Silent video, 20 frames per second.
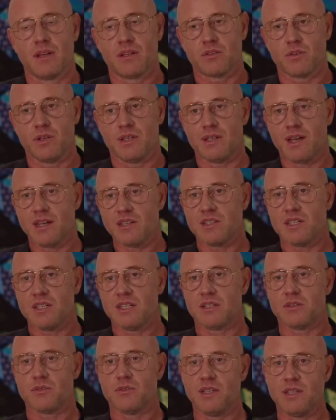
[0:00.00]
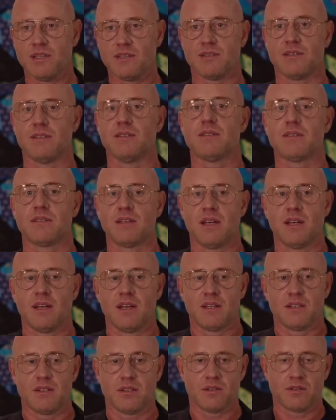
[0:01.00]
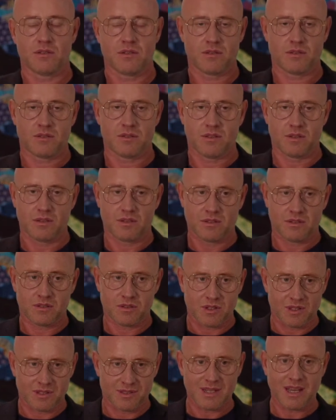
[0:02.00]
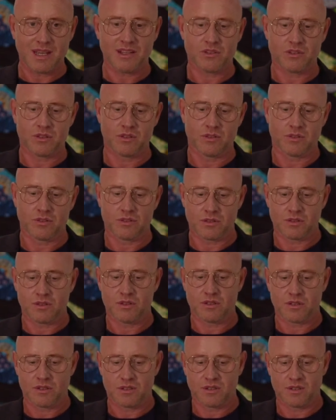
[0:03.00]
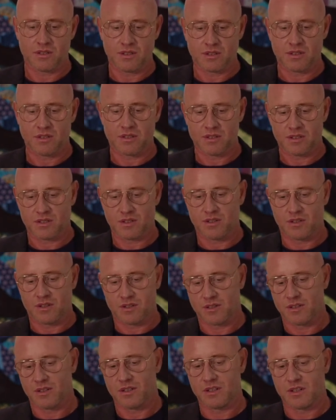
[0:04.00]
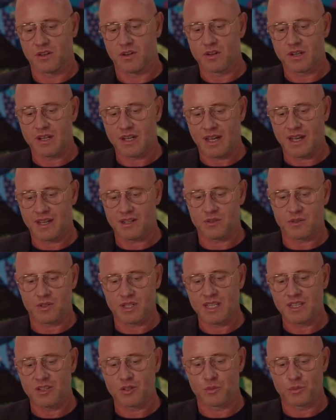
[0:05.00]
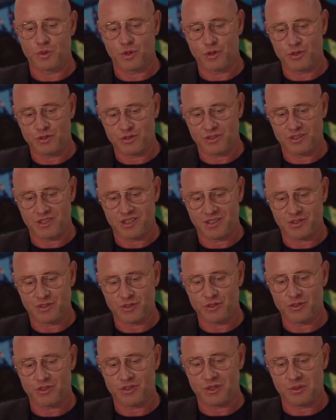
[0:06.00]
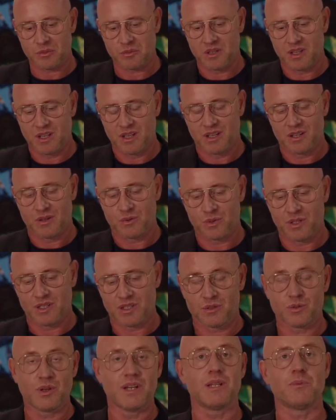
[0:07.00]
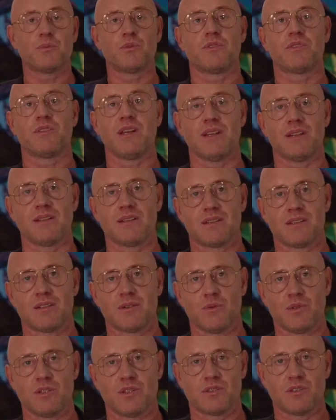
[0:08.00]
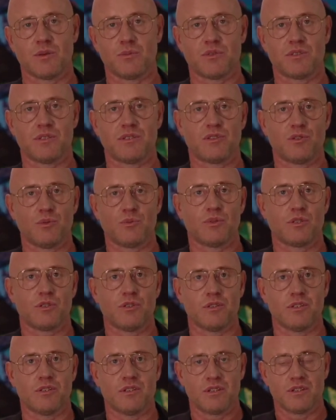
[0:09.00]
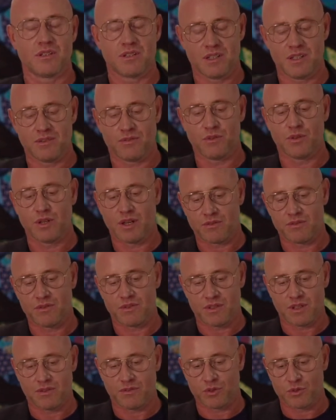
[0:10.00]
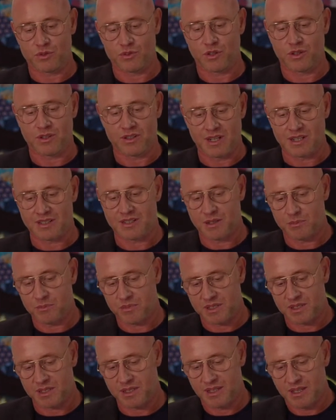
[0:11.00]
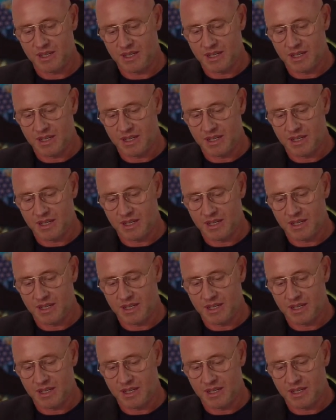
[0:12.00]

So it actually increases the transactions on an online or e-commerce system with 20%, which is obviously super good if you started that company.